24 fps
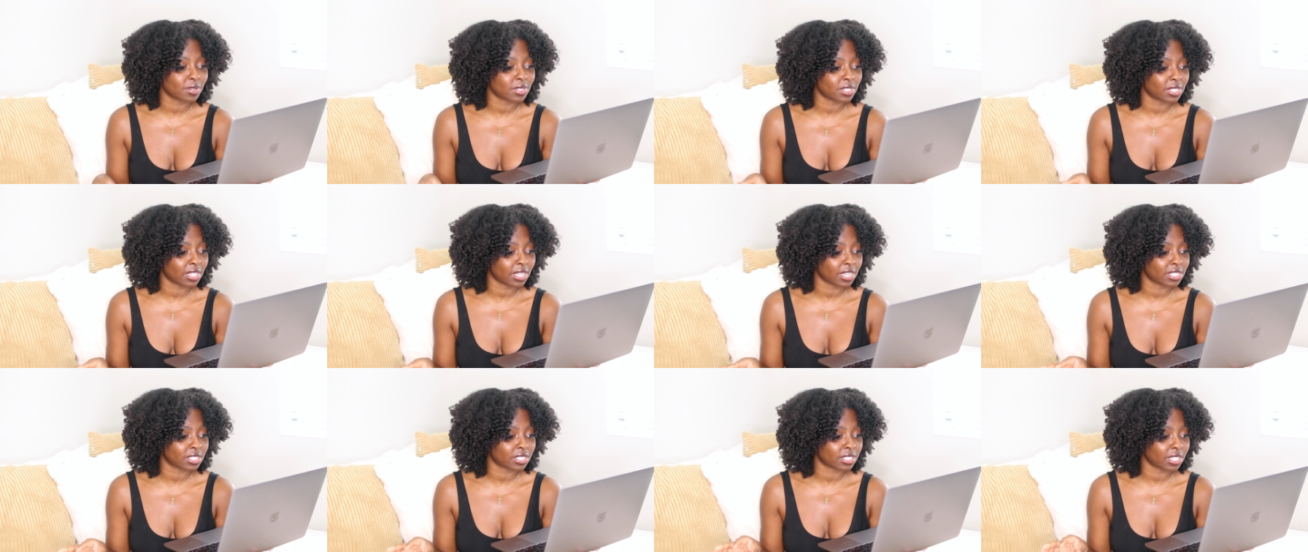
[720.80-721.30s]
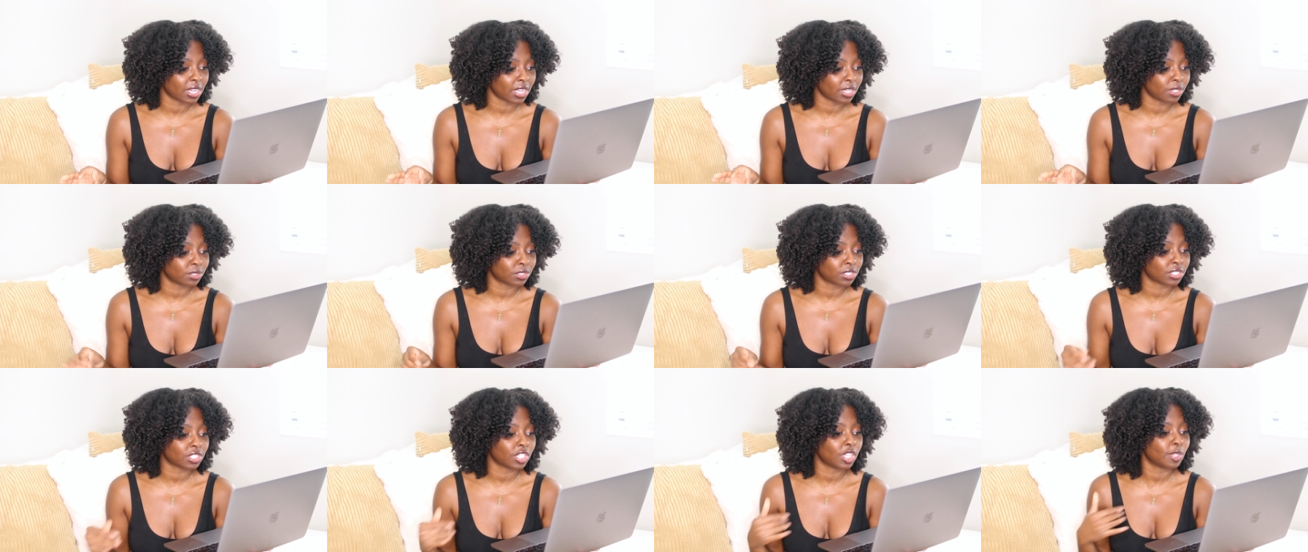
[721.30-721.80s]
those things
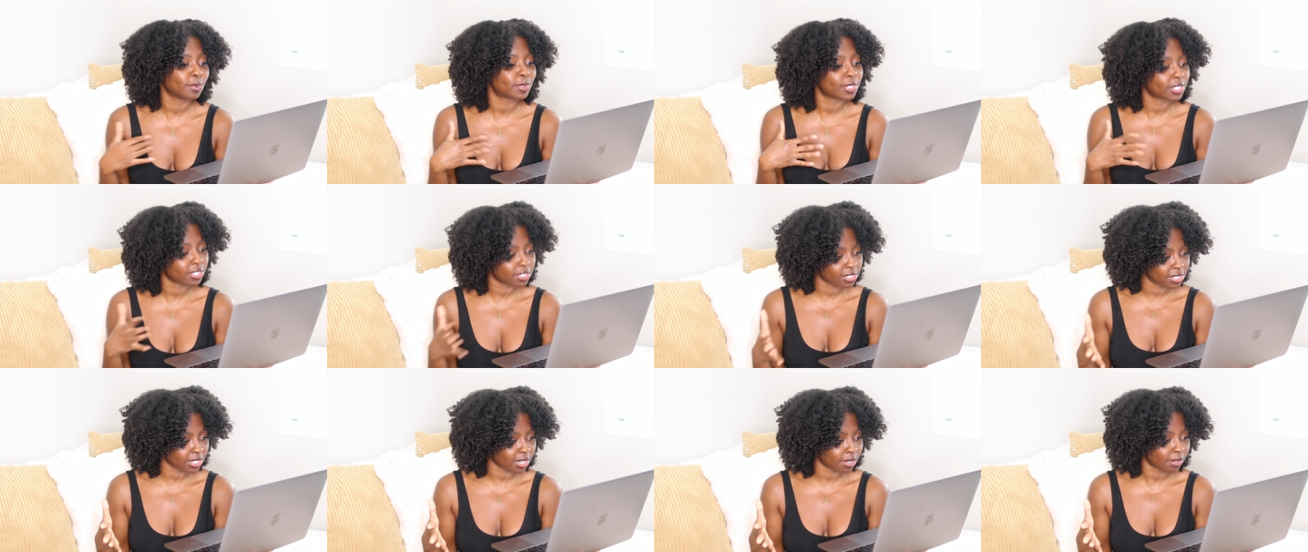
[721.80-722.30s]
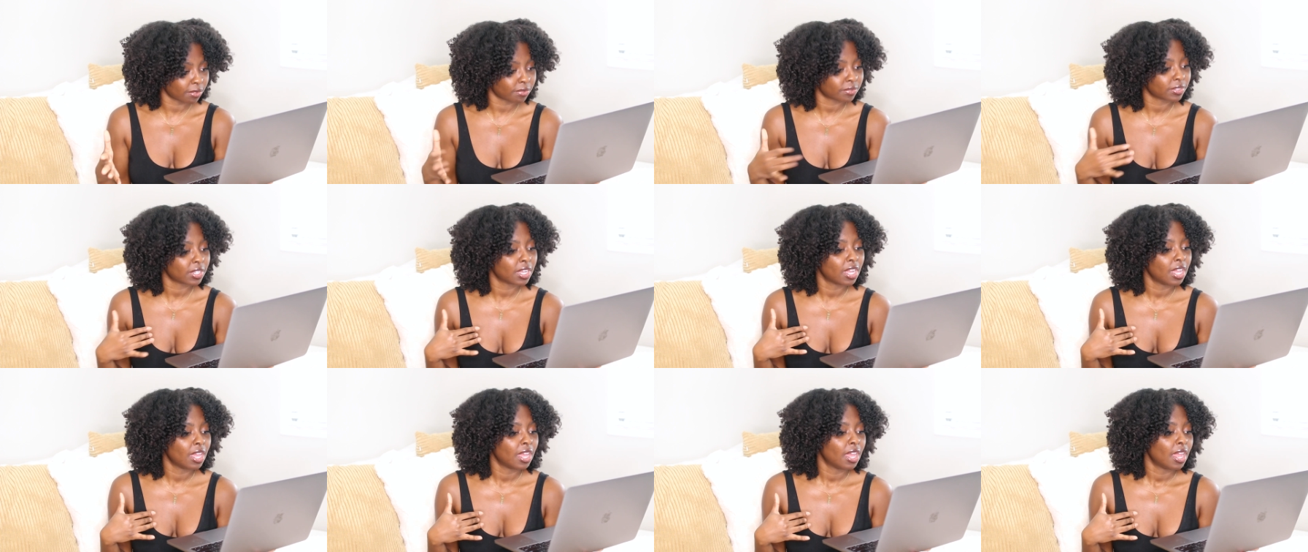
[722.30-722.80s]
that you just keep to
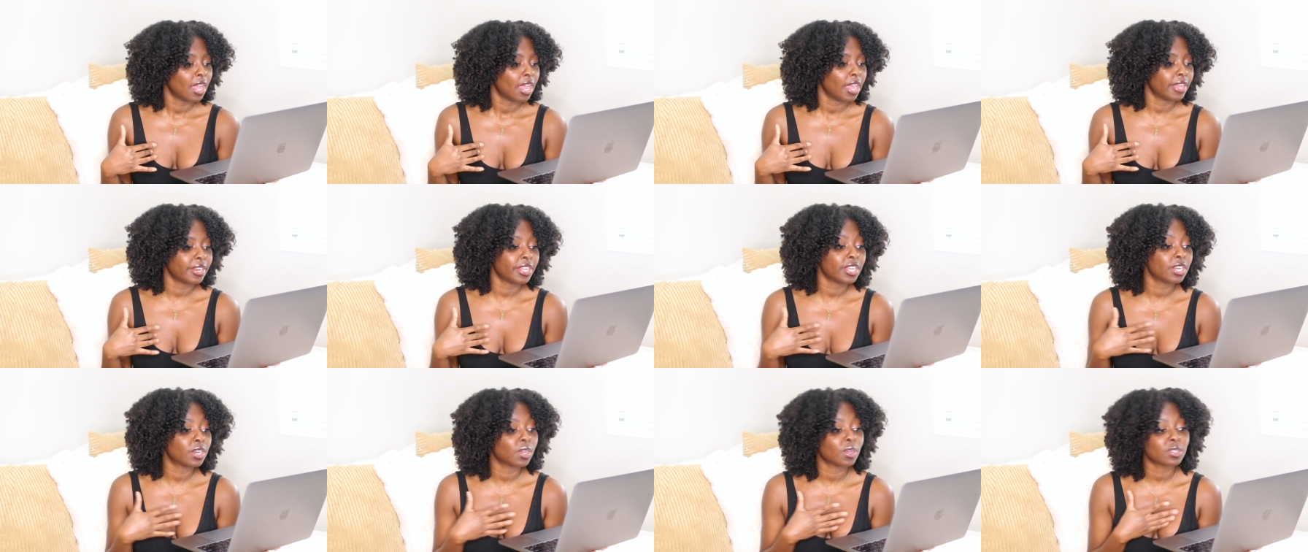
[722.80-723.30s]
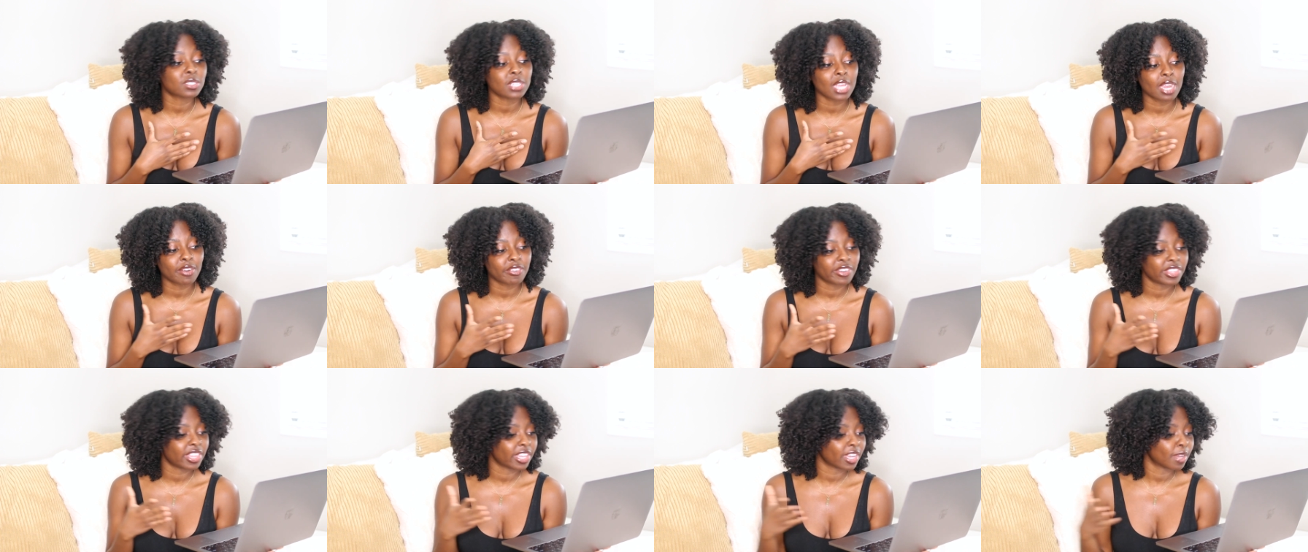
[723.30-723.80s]
yourself and he knows
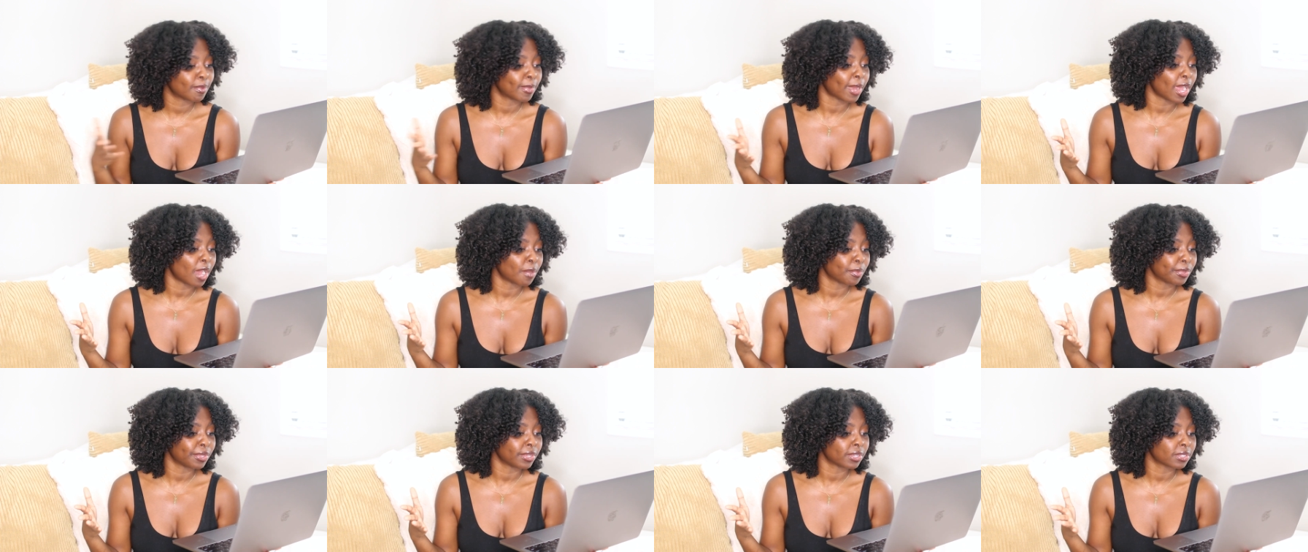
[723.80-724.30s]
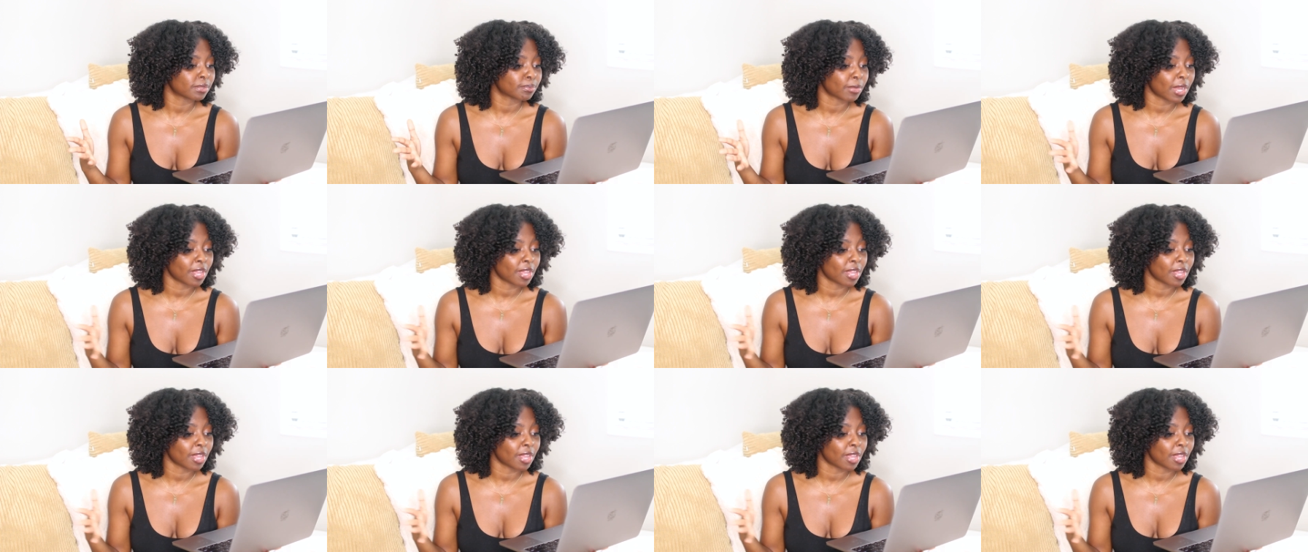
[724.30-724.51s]
everything about me.